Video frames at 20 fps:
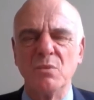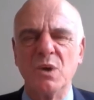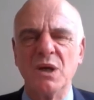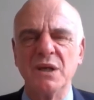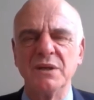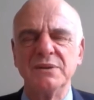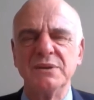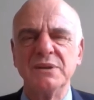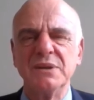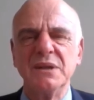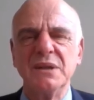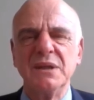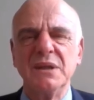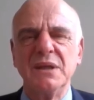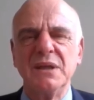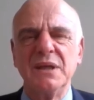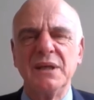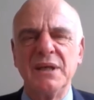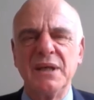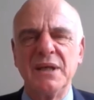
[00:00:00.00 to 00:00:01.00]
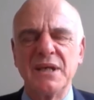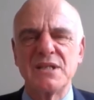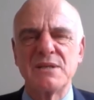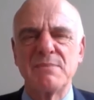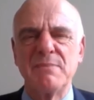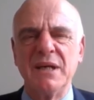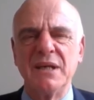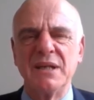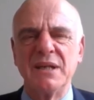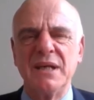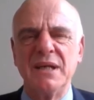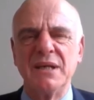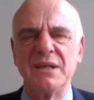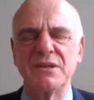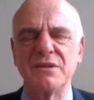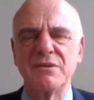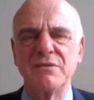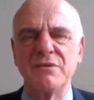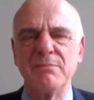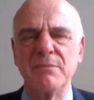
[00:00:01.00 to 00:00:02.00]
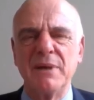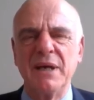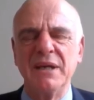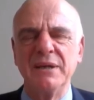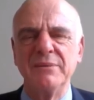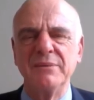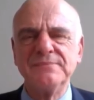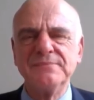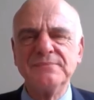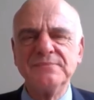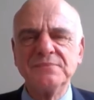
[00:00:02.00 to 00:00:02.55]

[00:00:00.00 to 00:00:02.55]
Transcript: one, and I expect that to remain.